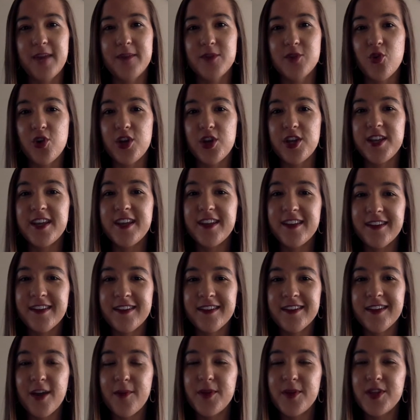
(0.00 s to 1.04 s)
Tori
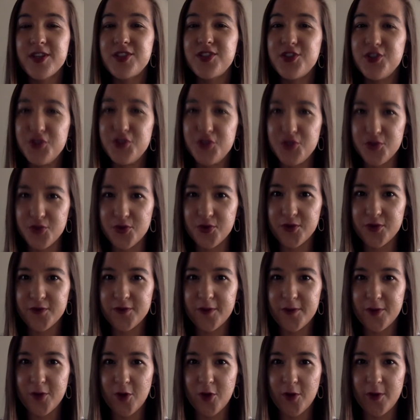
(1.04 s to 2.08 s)
King, coming to you
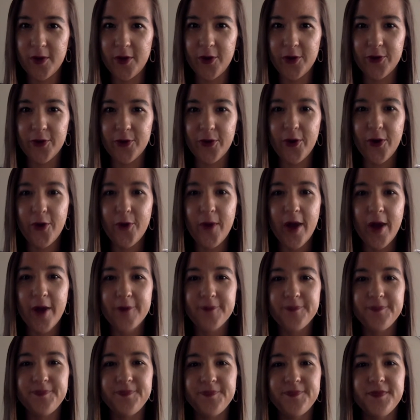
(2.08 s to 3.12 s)
from Norman, Oklahoma.
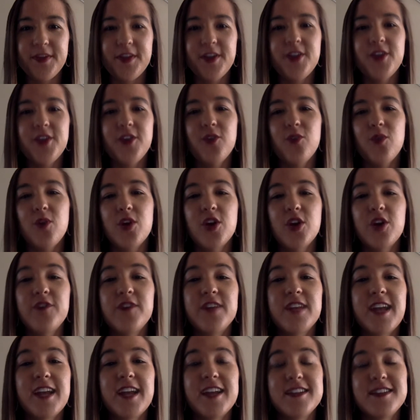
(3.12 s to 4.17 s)
While
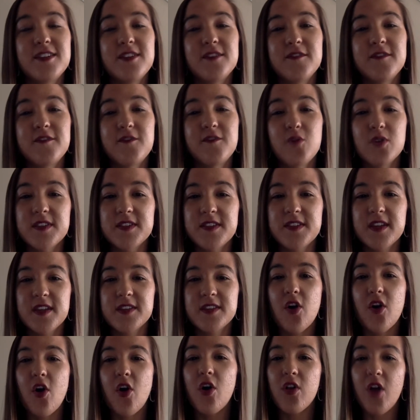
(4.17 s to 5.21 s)
COVID-19 forces
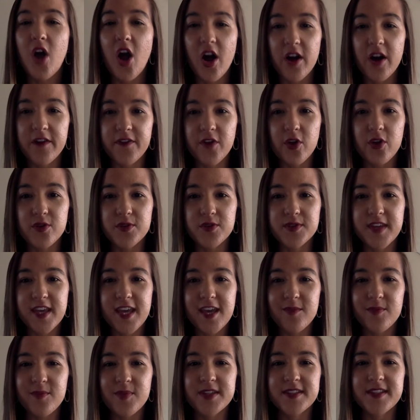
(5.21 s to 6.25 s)
us all off OU's
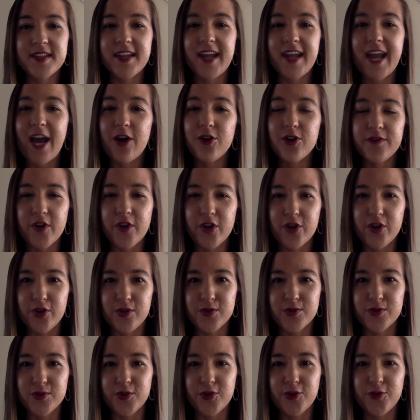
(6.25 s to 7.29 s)
campus and out of our
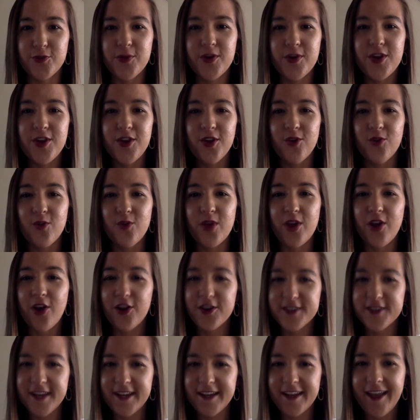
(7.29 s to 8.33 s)
newsroom, we
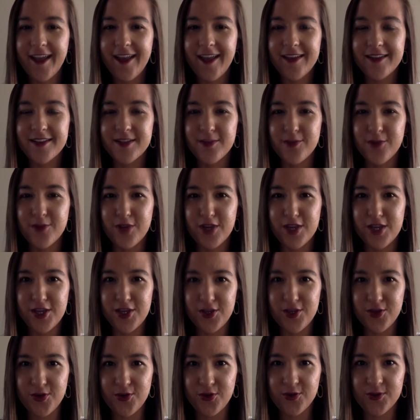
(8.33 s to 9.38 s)
are dedicated to bringing
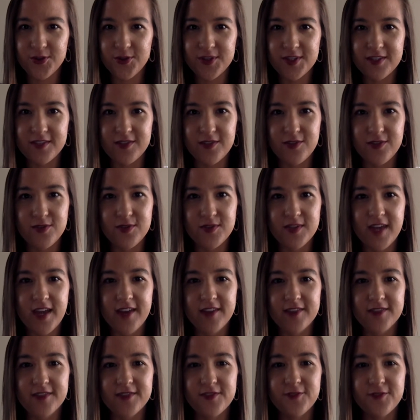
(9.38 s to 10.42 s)
you this
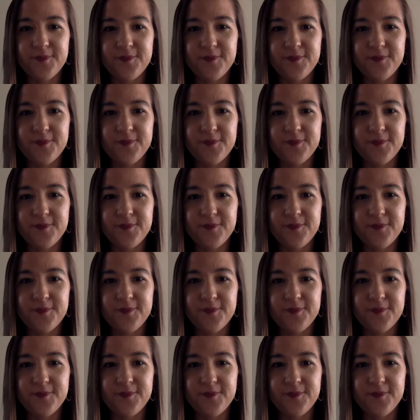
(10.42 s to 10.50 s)
newscast.